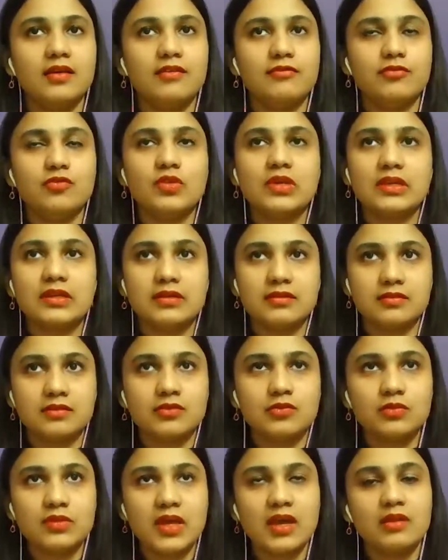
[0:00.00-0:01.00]
If you can
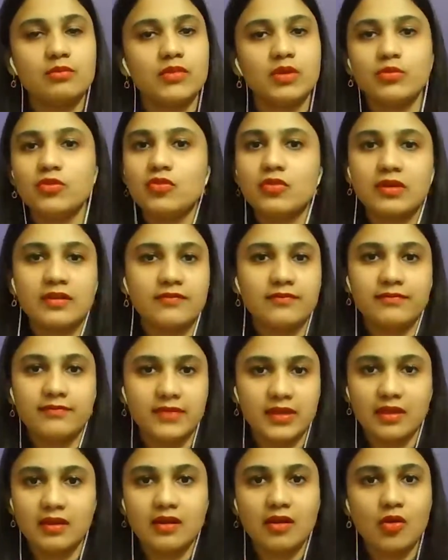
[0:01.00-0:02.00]
listen to that, maybe you can
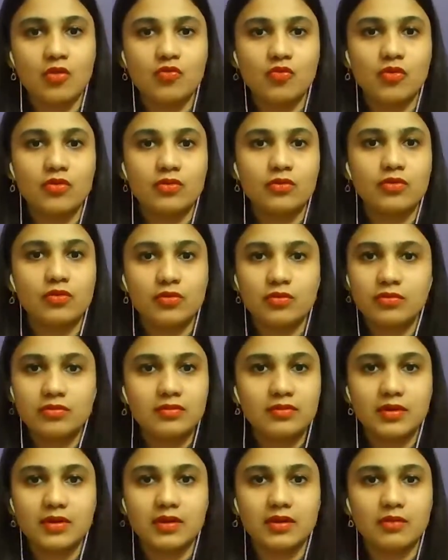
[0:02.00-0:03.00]
figure out what to
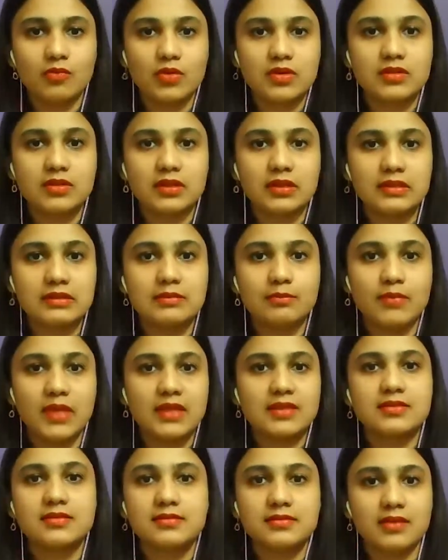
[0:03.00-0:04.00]
do, what the
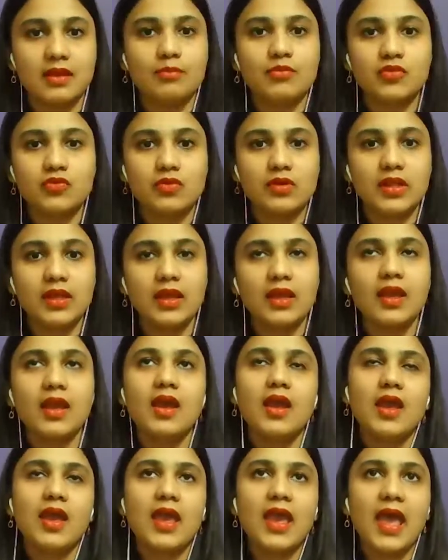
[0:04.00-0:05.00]
next step to take.
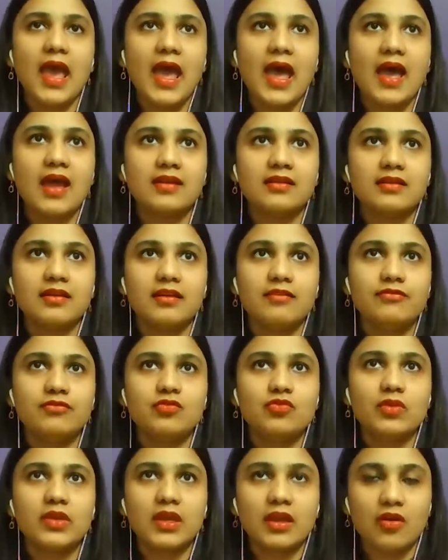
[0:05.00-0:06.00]
And
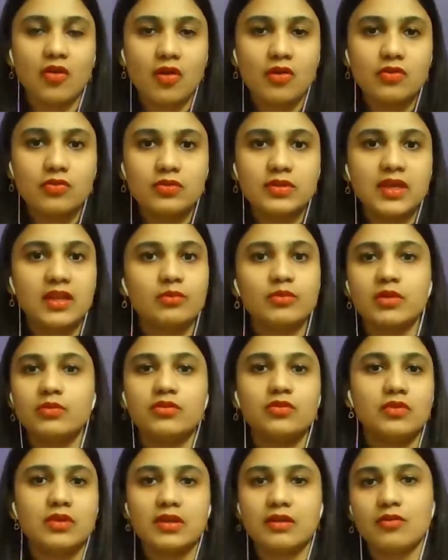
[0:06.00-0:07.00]
if you cannot do that,
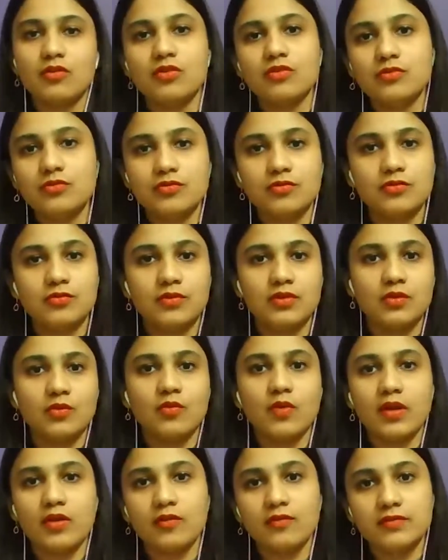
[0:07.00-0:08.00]
maybe you can go to
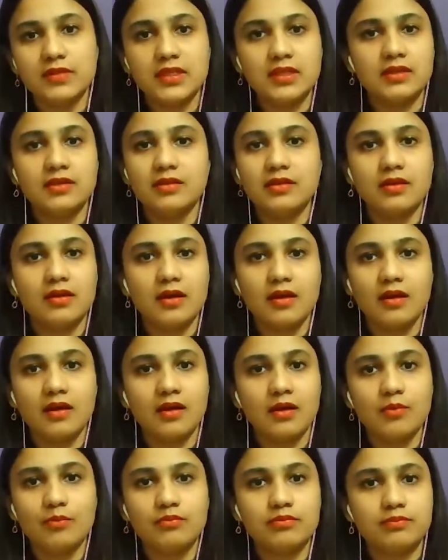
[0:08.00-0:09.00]
one of the
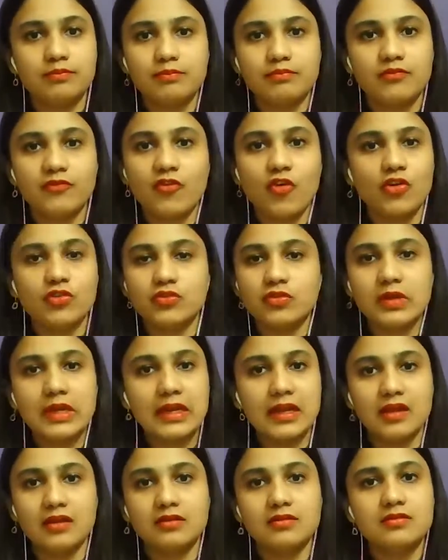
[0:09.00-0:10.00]

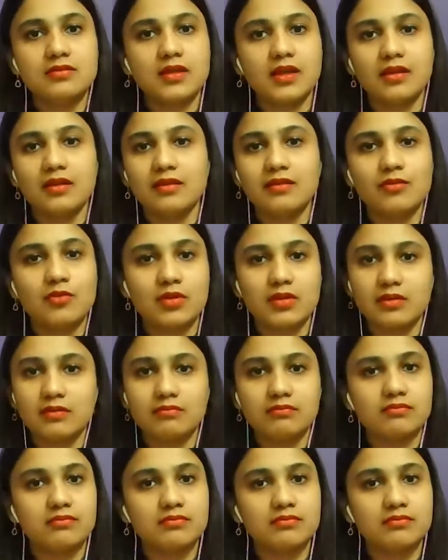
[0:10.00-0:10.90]
fortune tellers, and you can